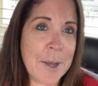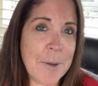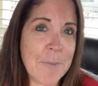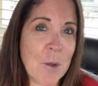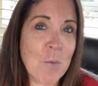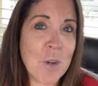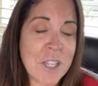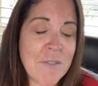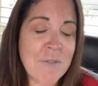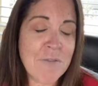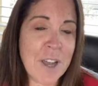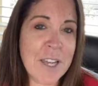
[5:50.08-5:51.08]
really
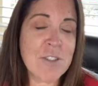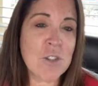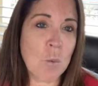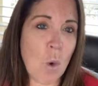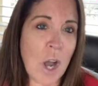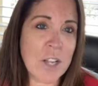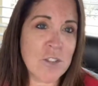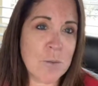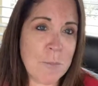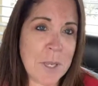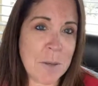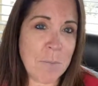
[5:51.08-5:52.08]
fun to watch
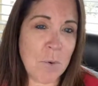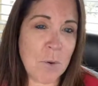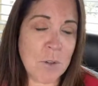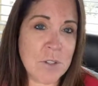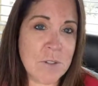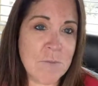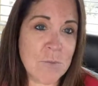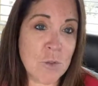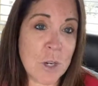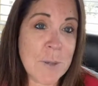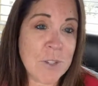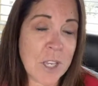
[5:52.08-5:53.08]
people's
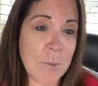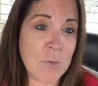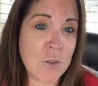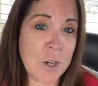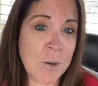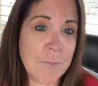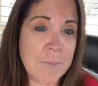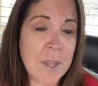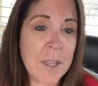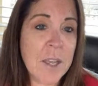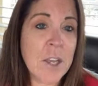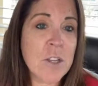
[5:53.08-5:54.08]
dreams come true.
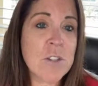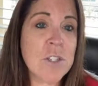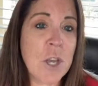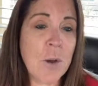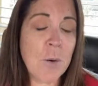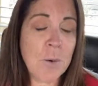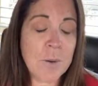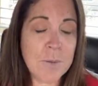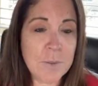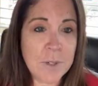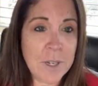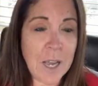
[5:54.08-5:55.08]
So
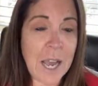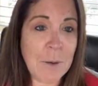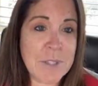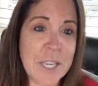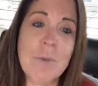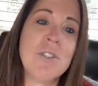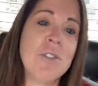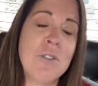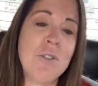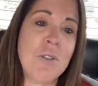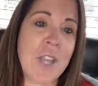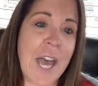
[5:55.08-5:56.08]
I was able to
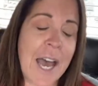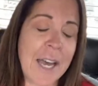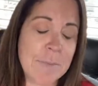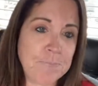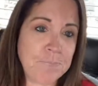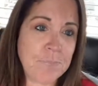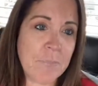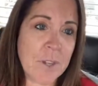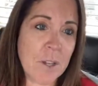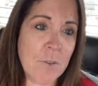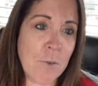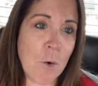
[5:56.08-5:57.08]
do that
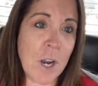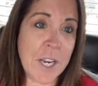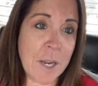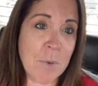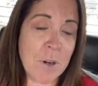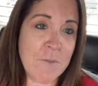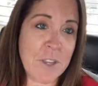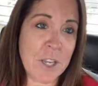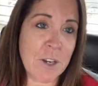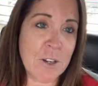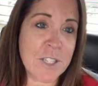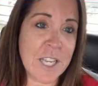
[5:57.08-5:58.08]
for a number of
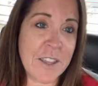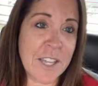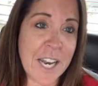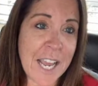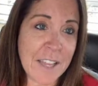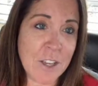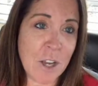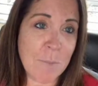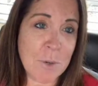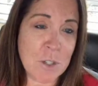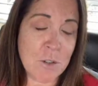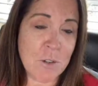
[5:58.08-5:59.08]
years. And then I had the
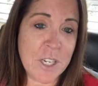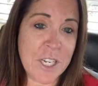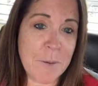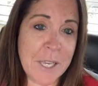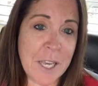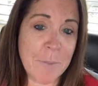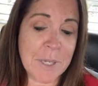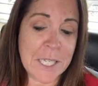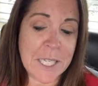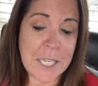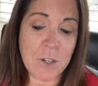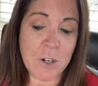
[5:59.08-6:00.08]
opportunity to become a
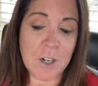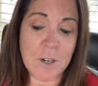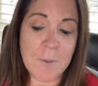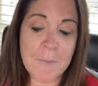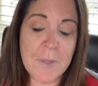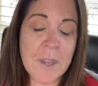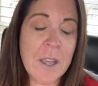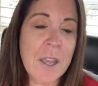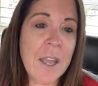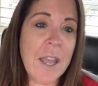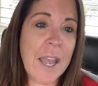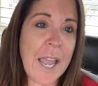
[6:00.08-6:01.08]
leader.
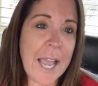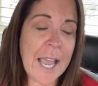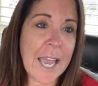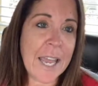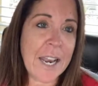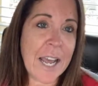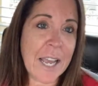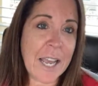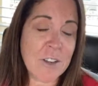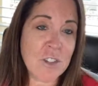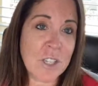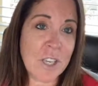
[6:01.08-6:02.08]
And I
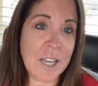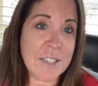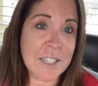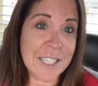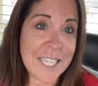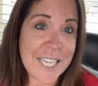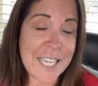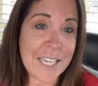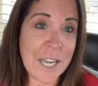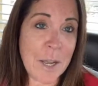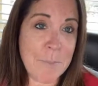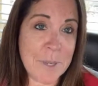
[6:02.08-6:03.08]
actually got to lead
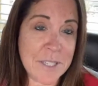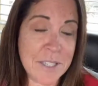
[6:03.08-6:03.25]
a business